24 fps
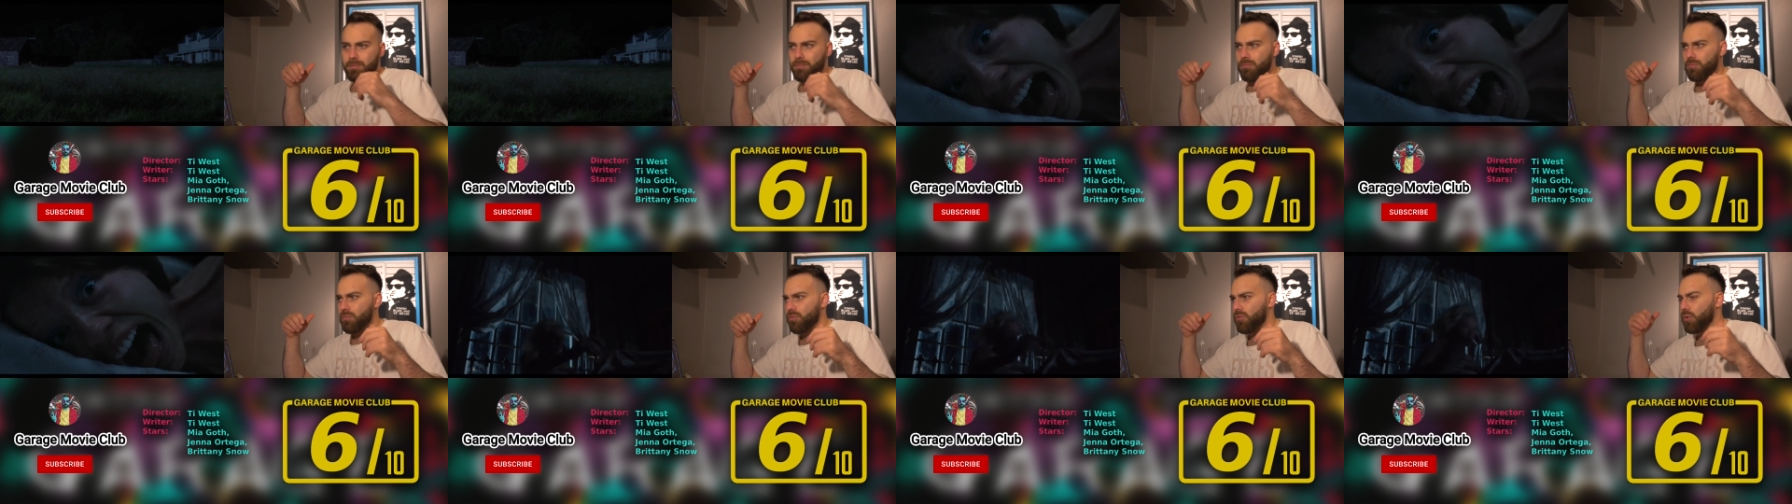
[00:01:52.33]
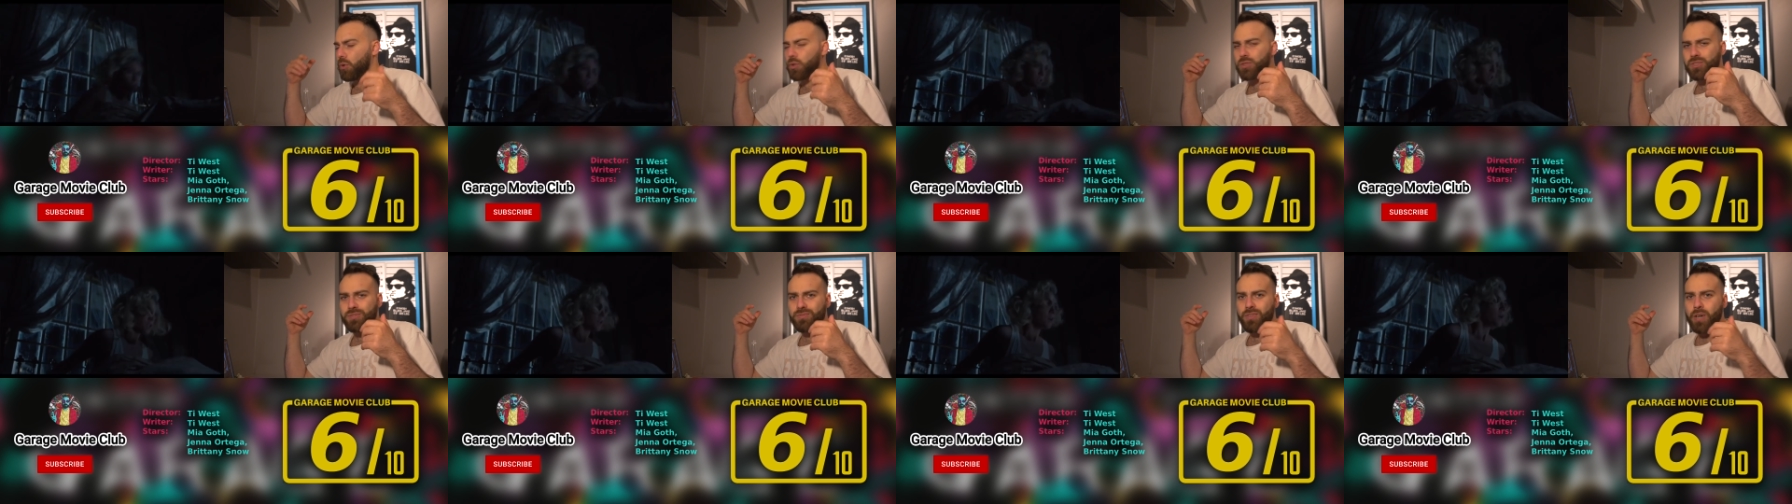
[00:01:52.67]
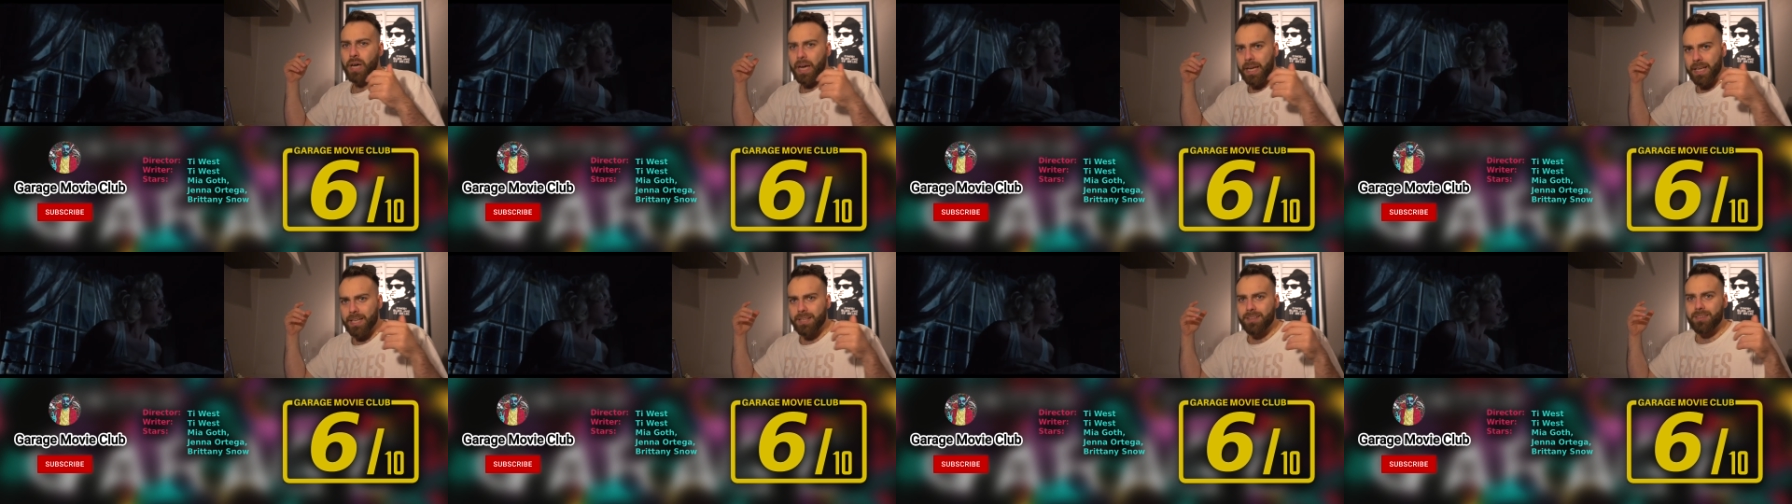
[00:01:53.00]

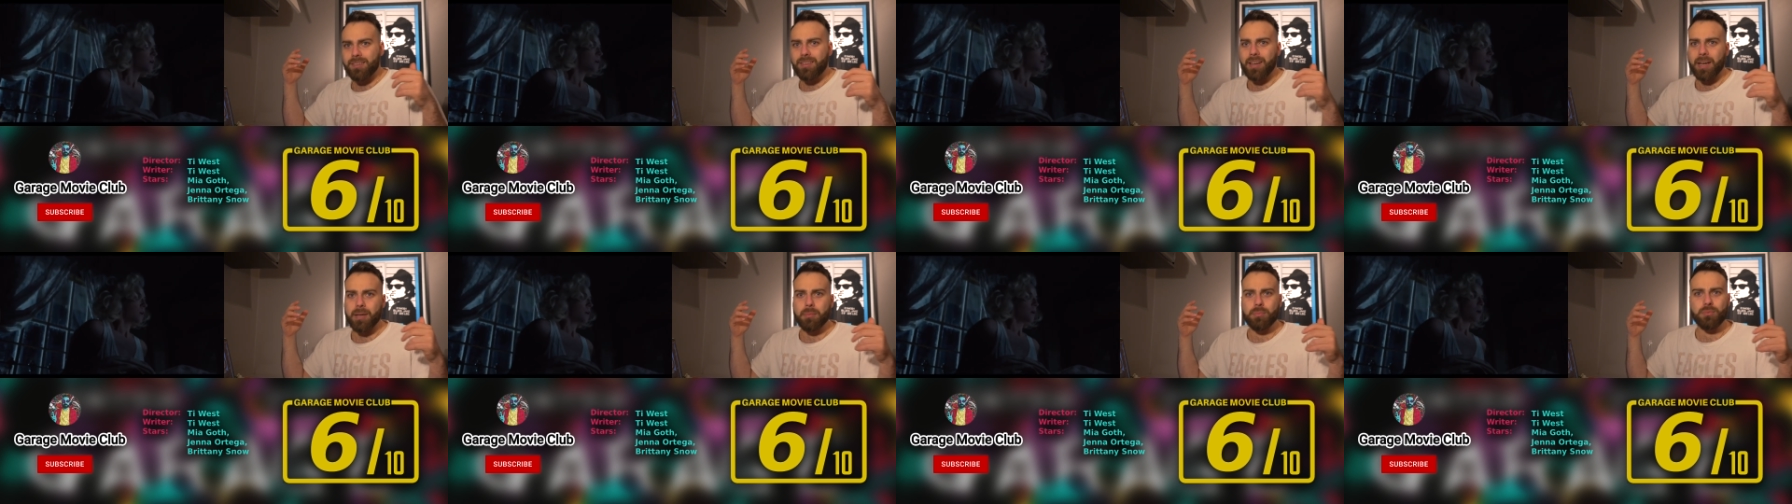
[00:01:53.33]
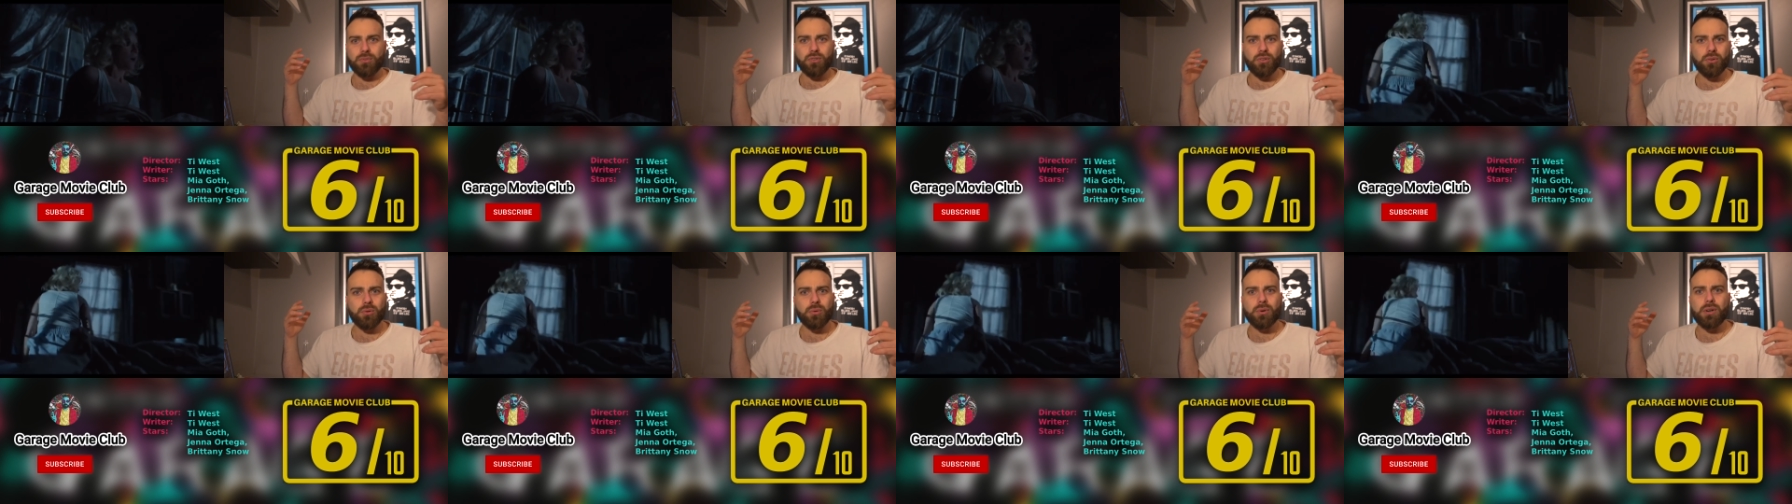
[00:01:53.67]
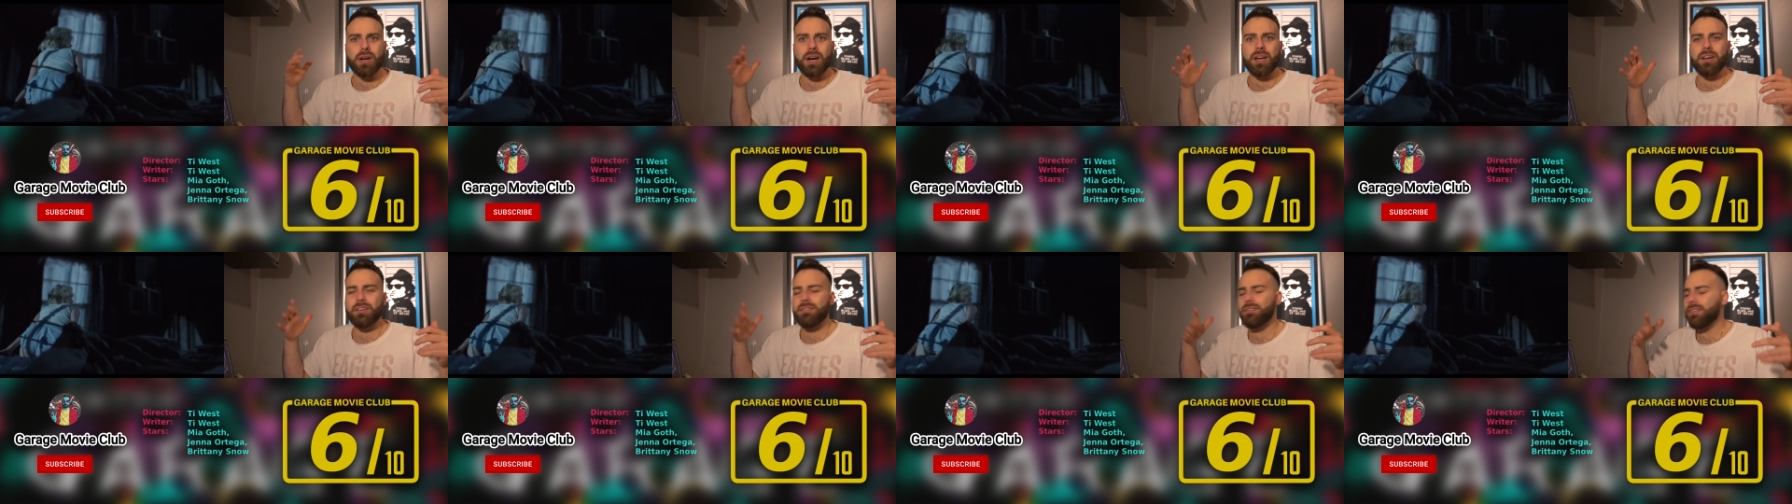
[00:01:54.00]
Volkswagen Type 2
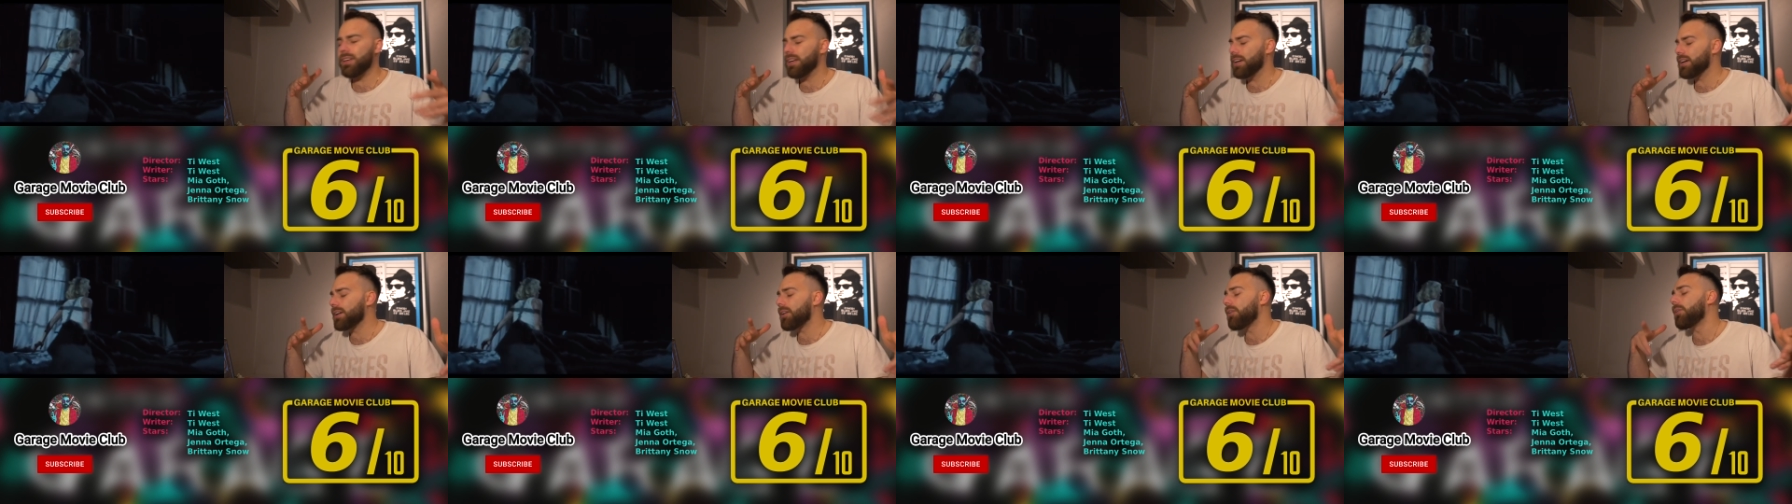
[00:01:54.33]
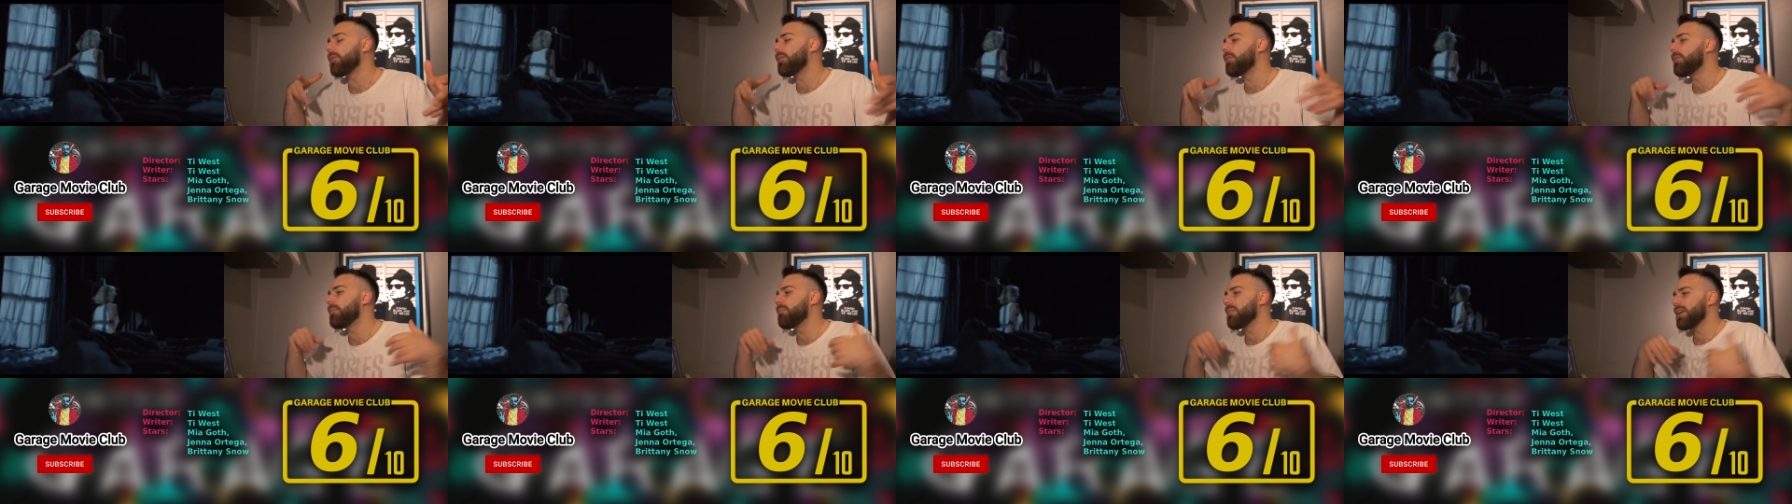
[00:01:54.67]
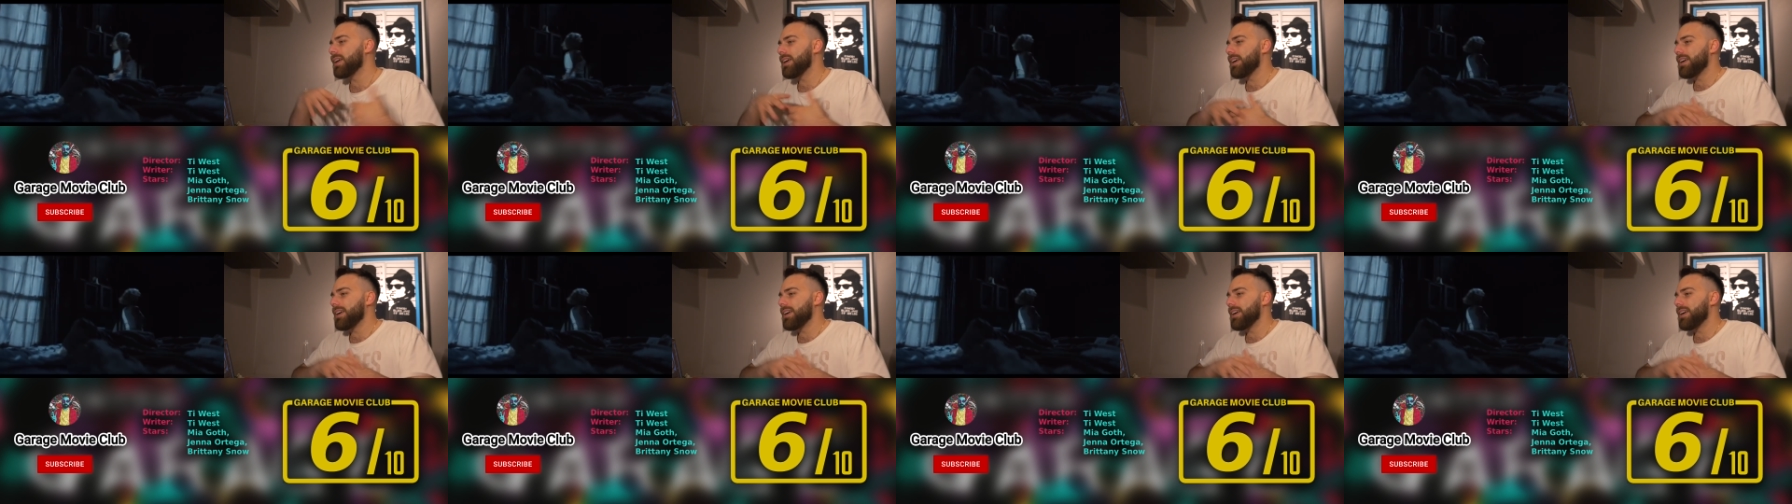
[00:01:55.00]
kind of vehicle,